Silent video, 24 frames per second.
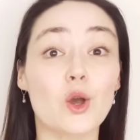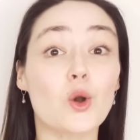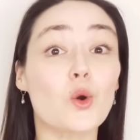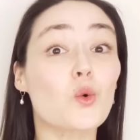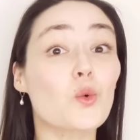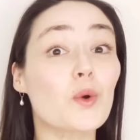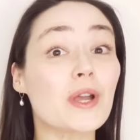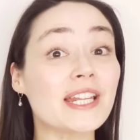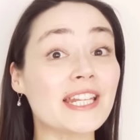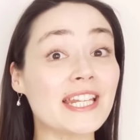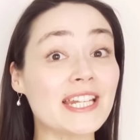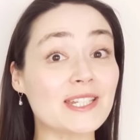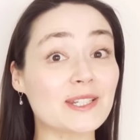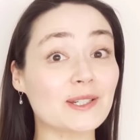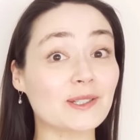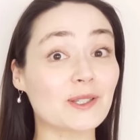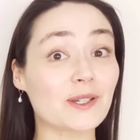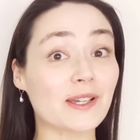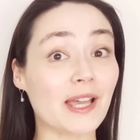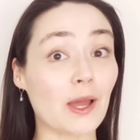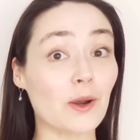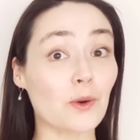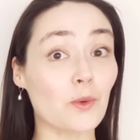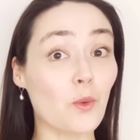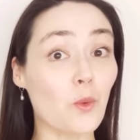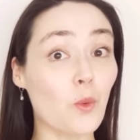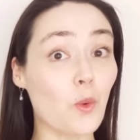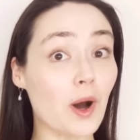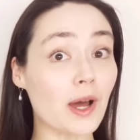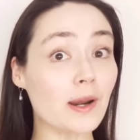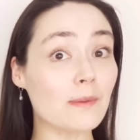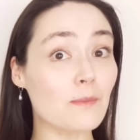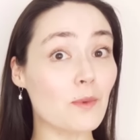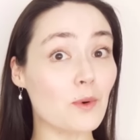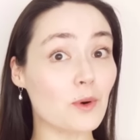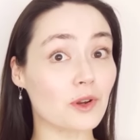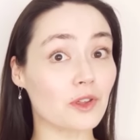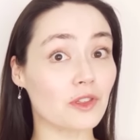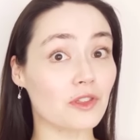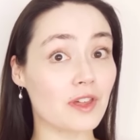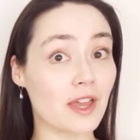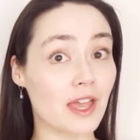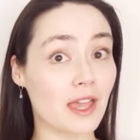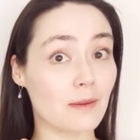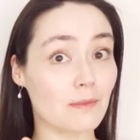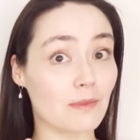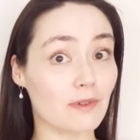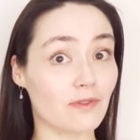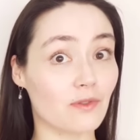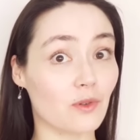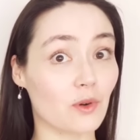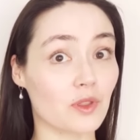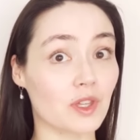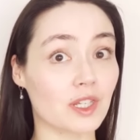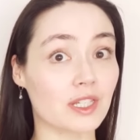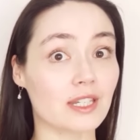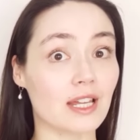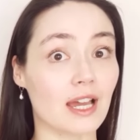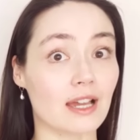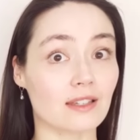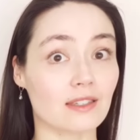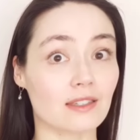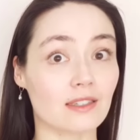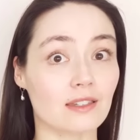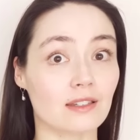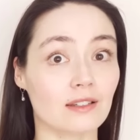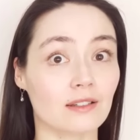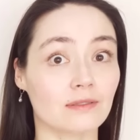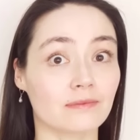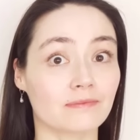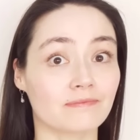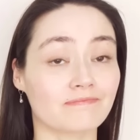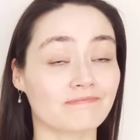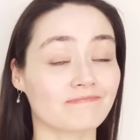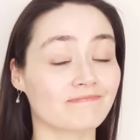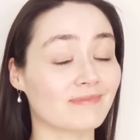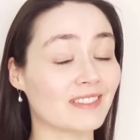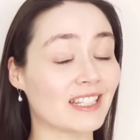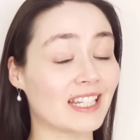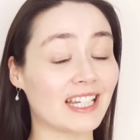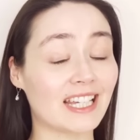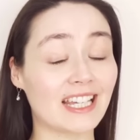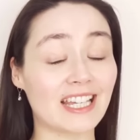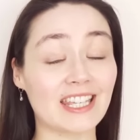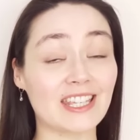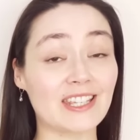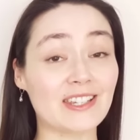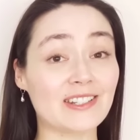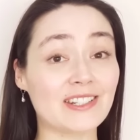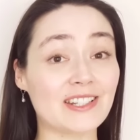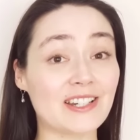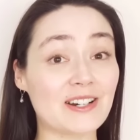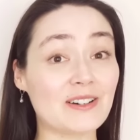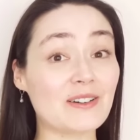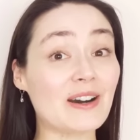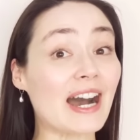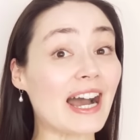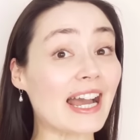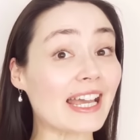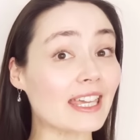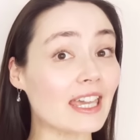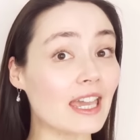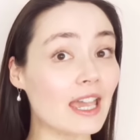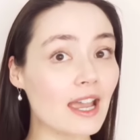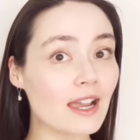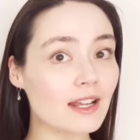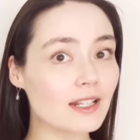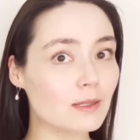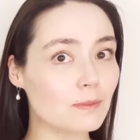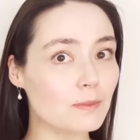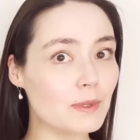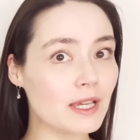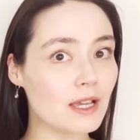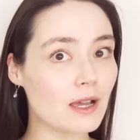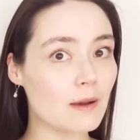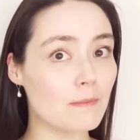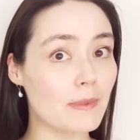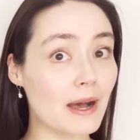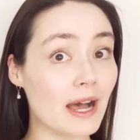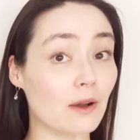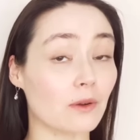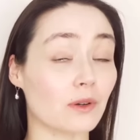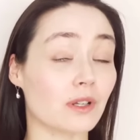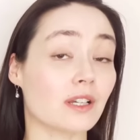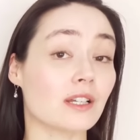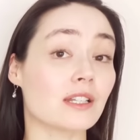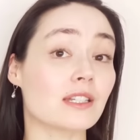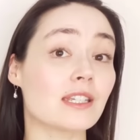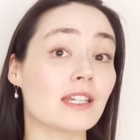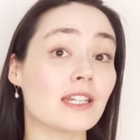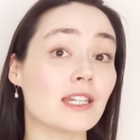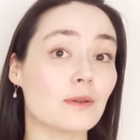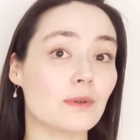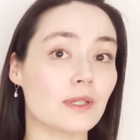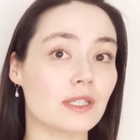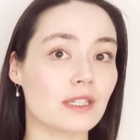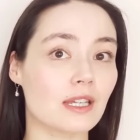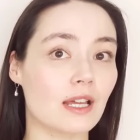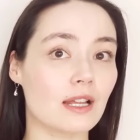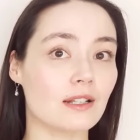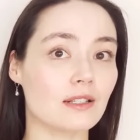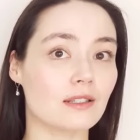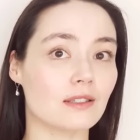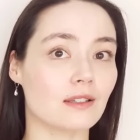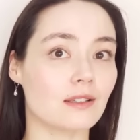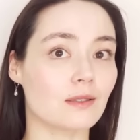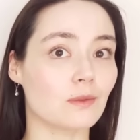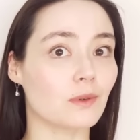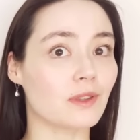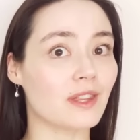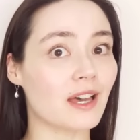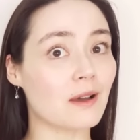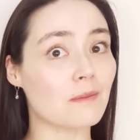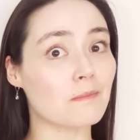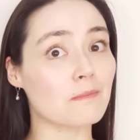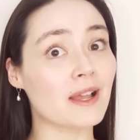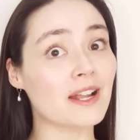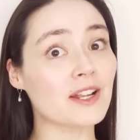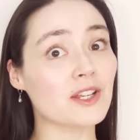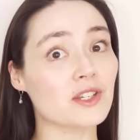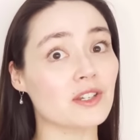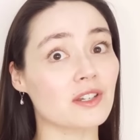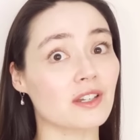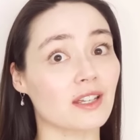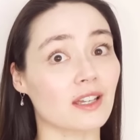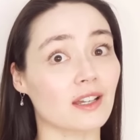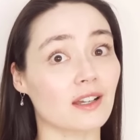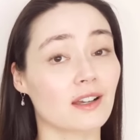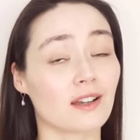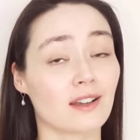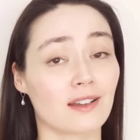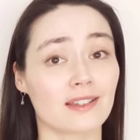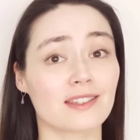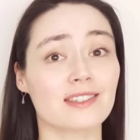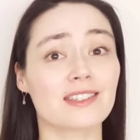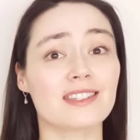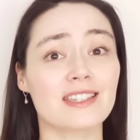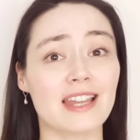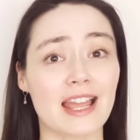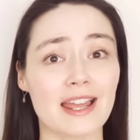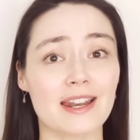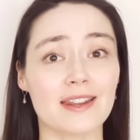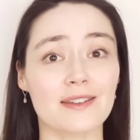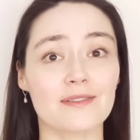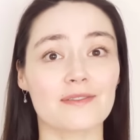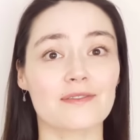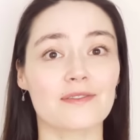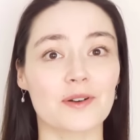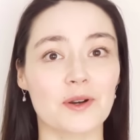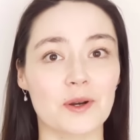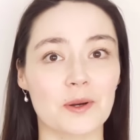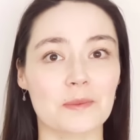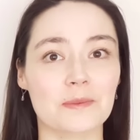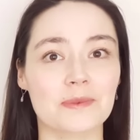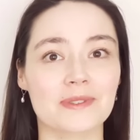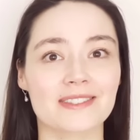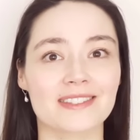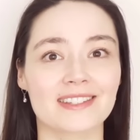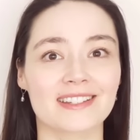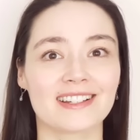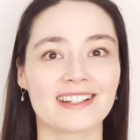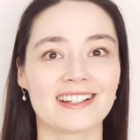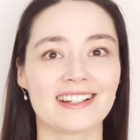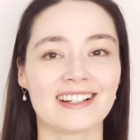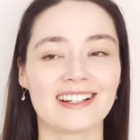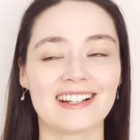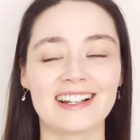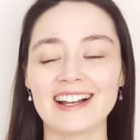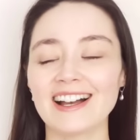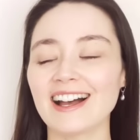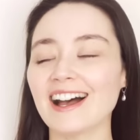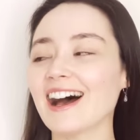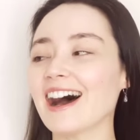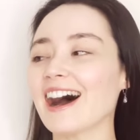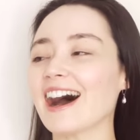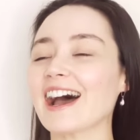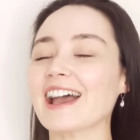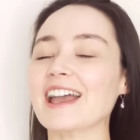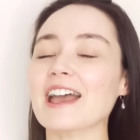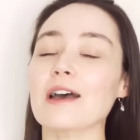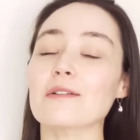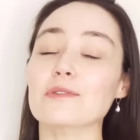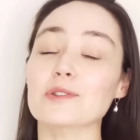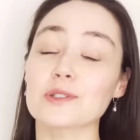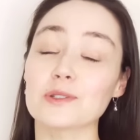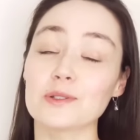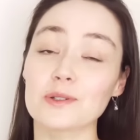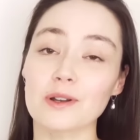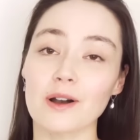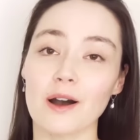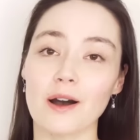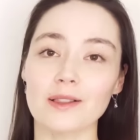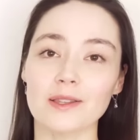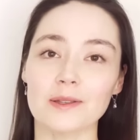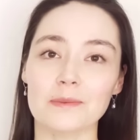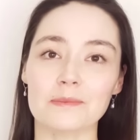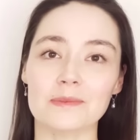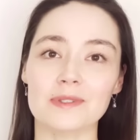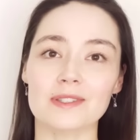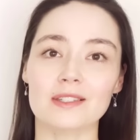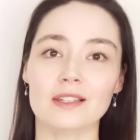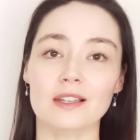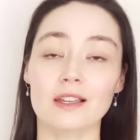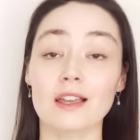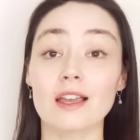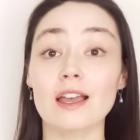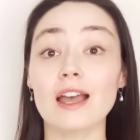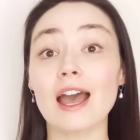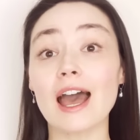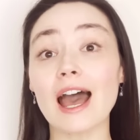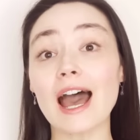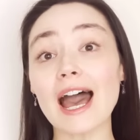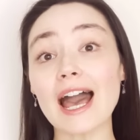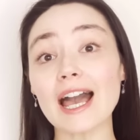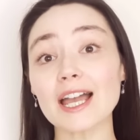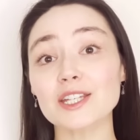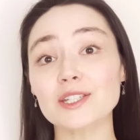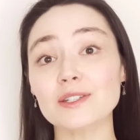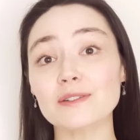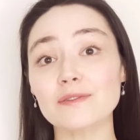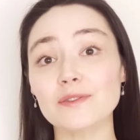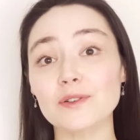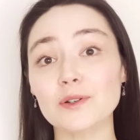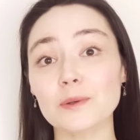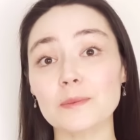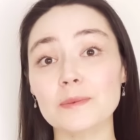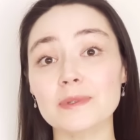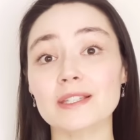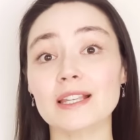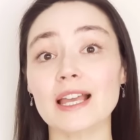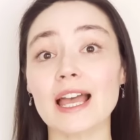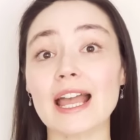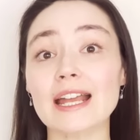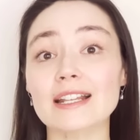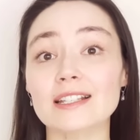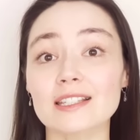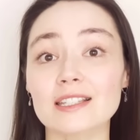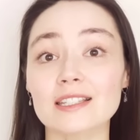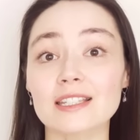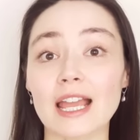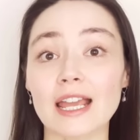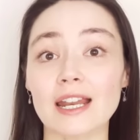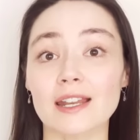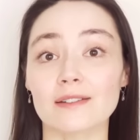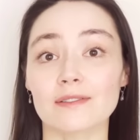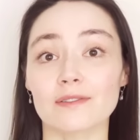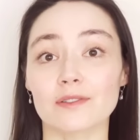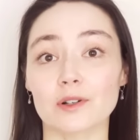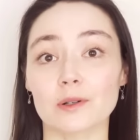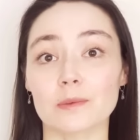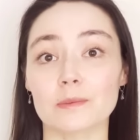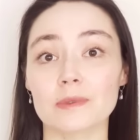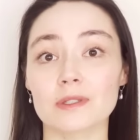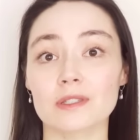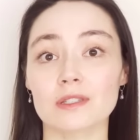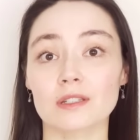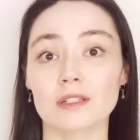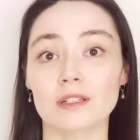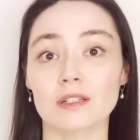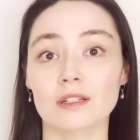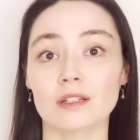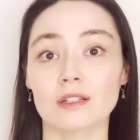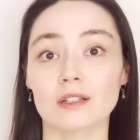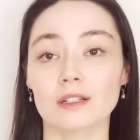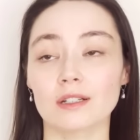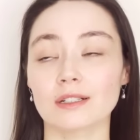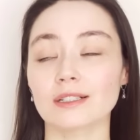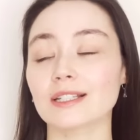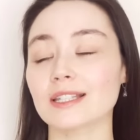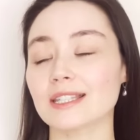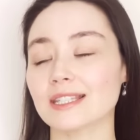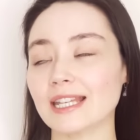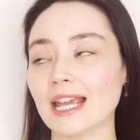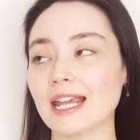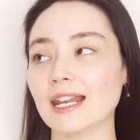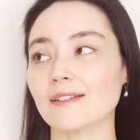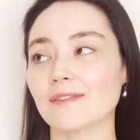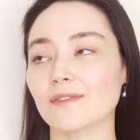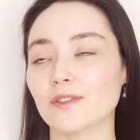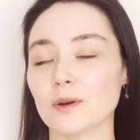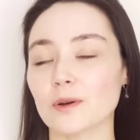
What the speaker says: We need to look at one more thing before the test. You know, I can't speak about continuous tenses without mentioning stative verbs. I have 2 columns, action verbs and stative verbs. Stative